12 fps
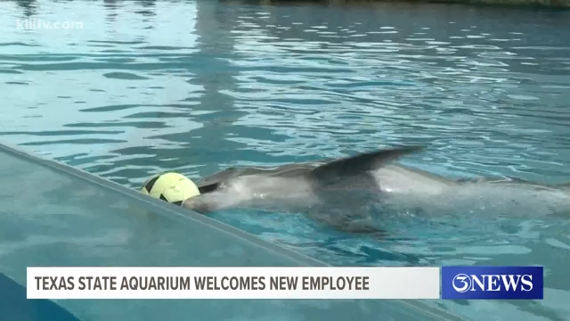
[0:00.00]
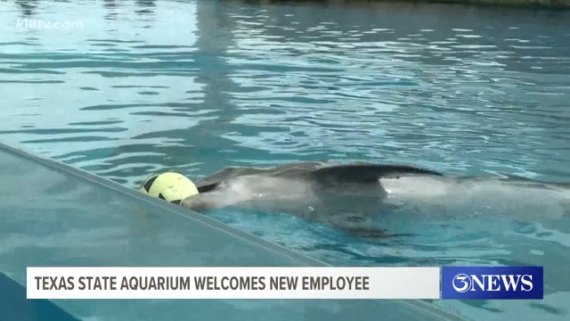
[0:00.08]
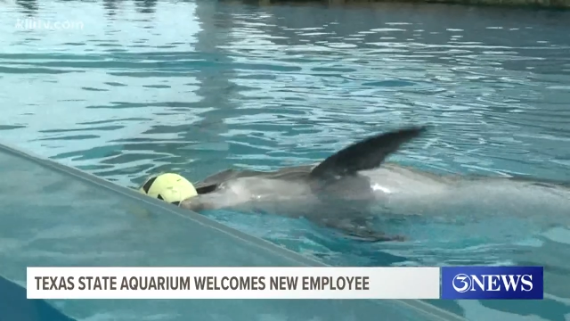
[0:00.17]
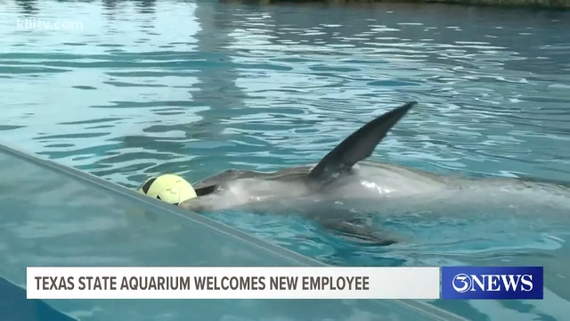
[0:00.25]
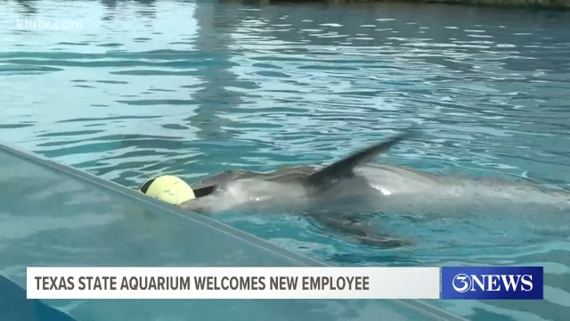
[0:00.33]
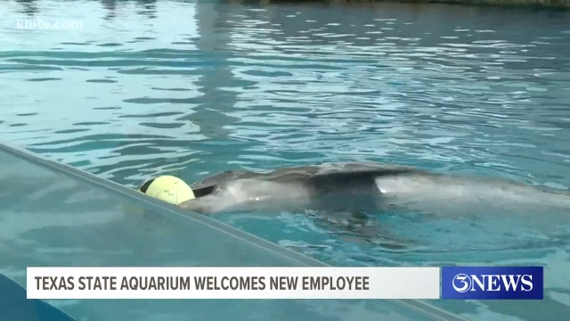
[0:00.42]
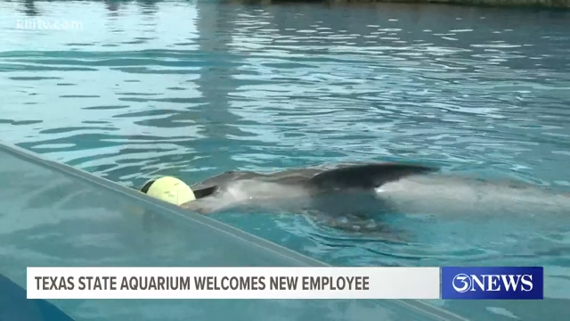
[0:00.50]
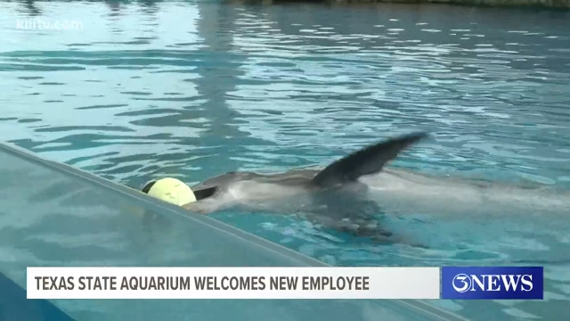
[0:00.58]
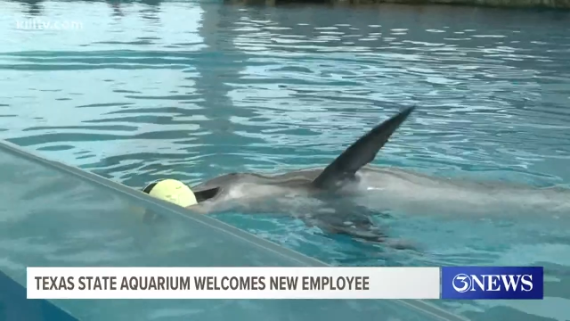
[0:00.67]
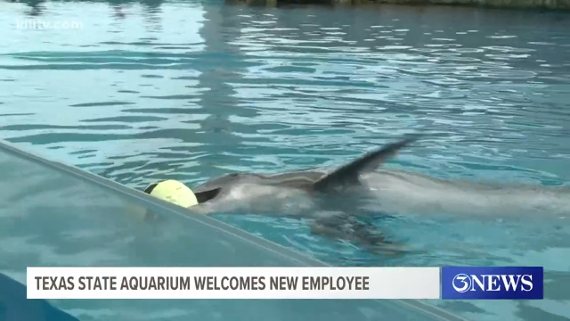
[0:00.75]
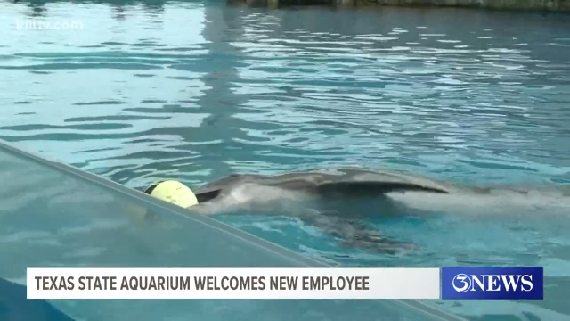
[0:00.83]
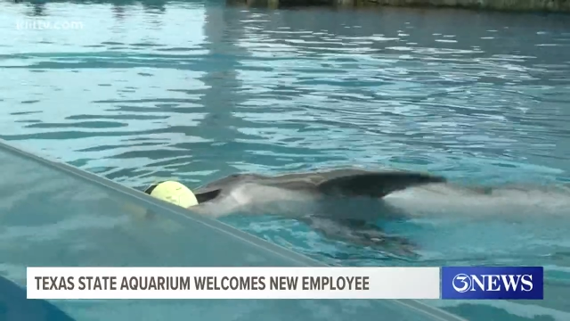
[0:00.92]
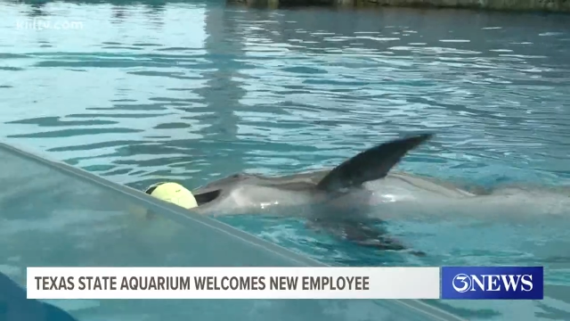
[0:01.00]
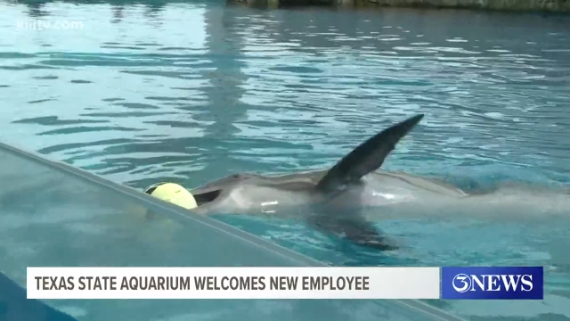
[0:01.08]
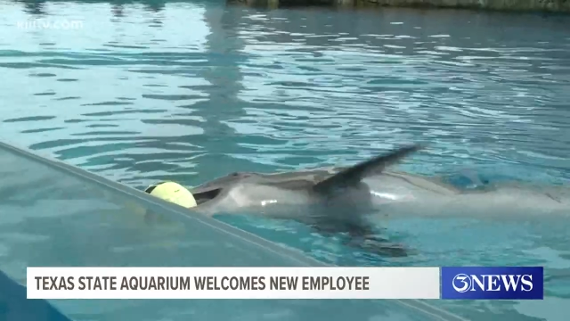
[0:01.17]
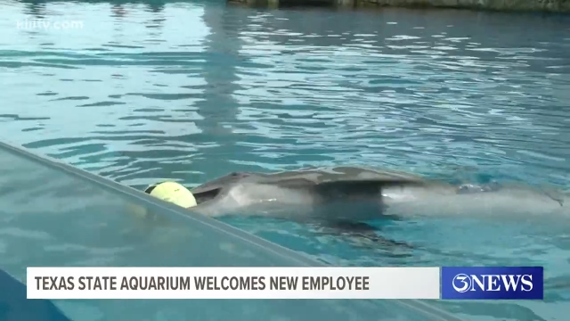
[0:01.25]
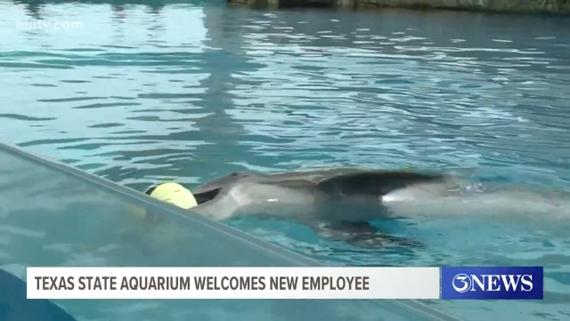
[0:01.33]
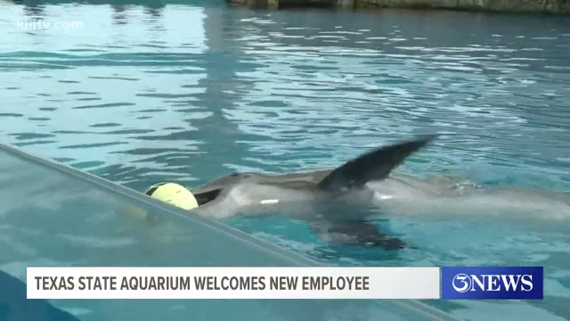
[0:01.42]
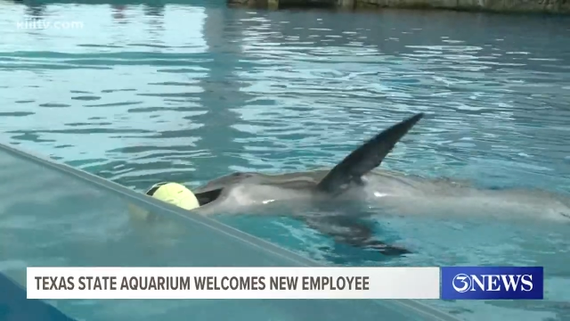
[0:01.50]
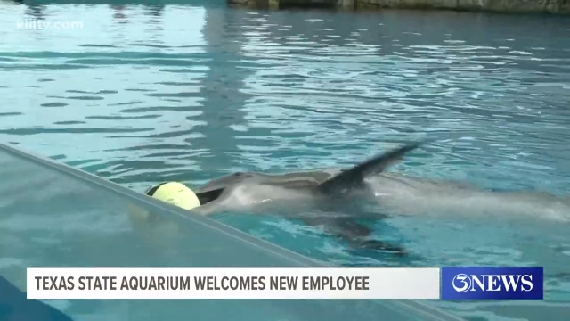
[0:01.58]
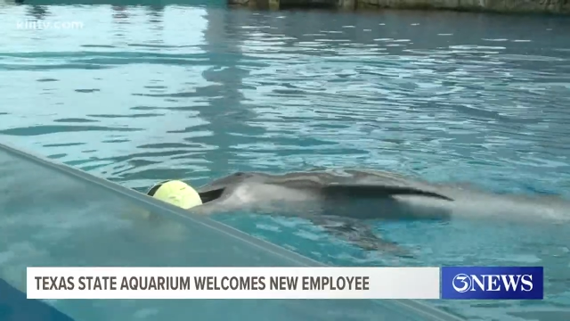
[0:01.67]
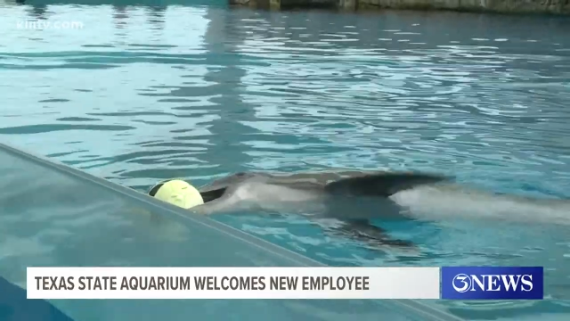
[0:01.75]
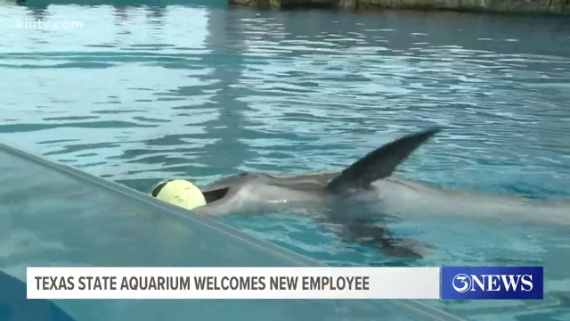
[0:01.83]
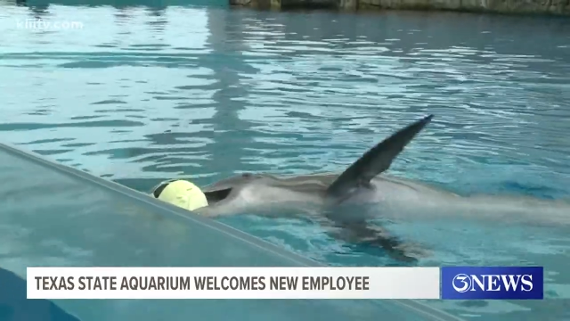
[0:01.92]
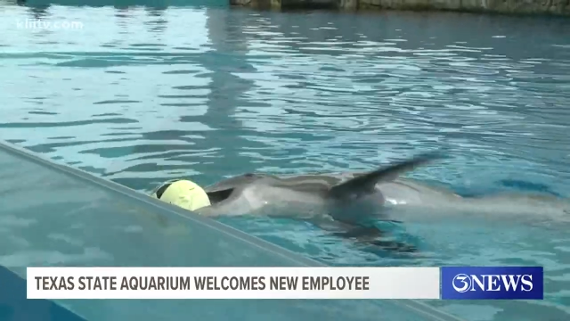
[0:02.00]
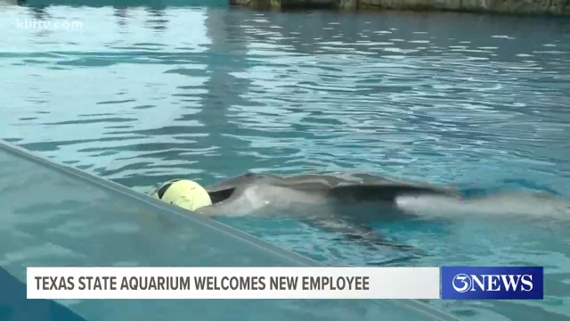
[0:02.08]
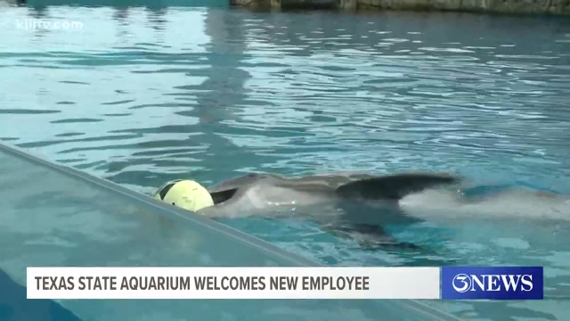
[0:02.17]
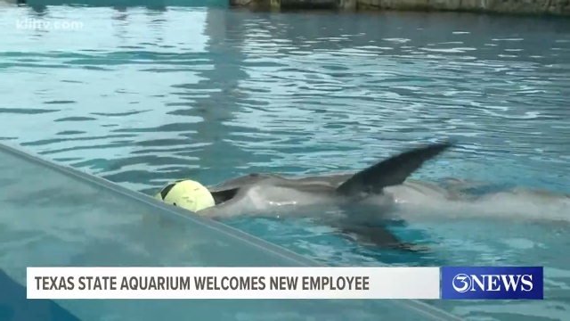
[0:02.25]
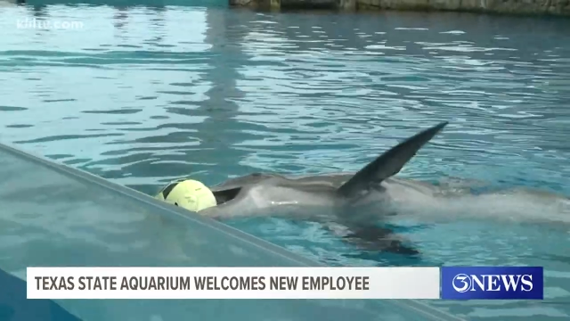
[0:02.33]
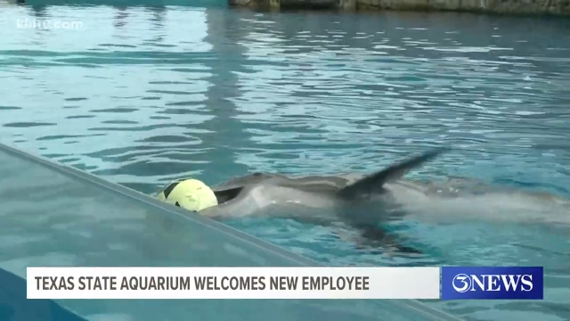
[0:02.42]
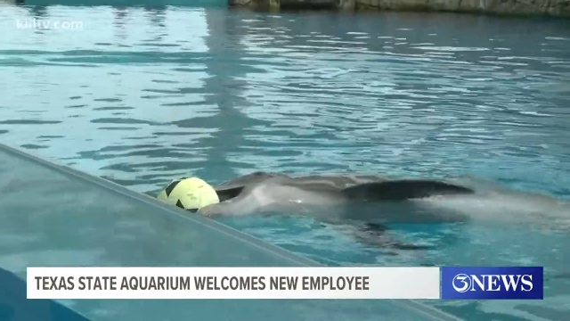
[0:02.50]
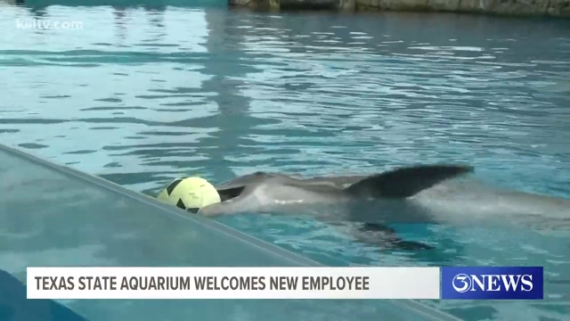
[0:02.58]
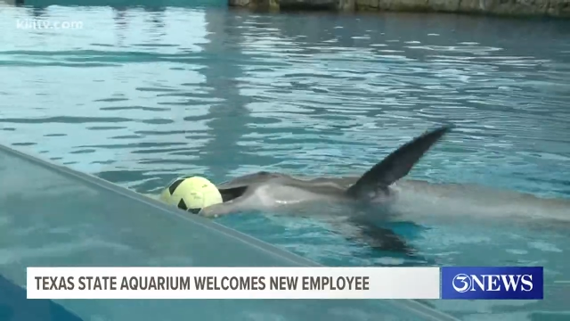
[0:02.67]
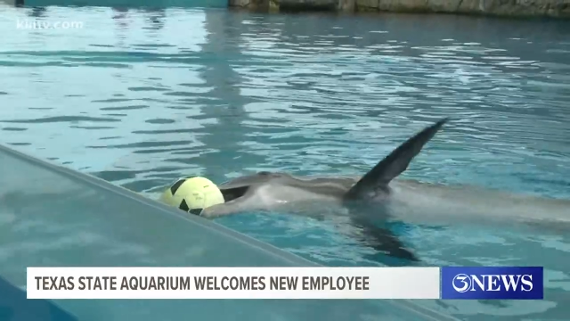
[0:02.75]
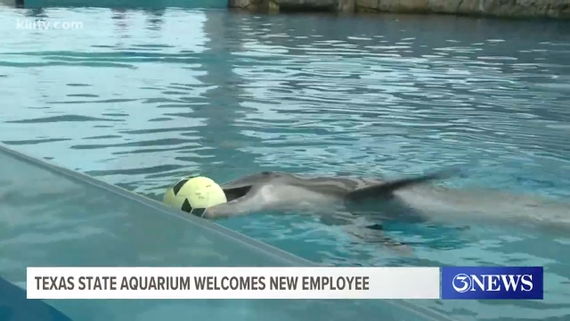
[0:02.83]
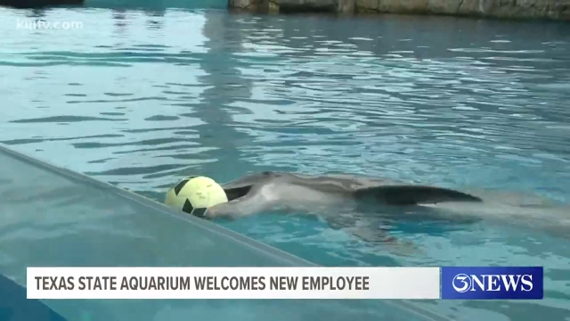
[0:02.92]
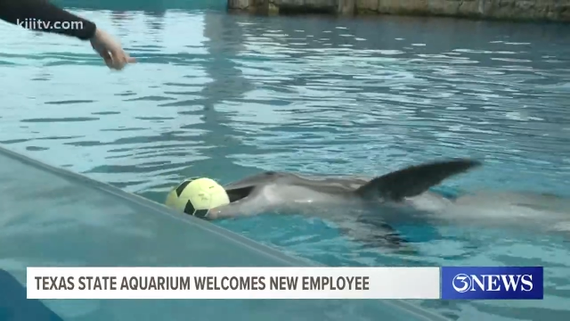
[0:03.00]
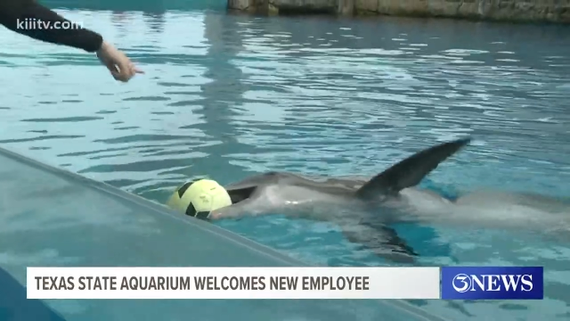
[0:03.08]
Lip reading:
[unreadable: no face in view]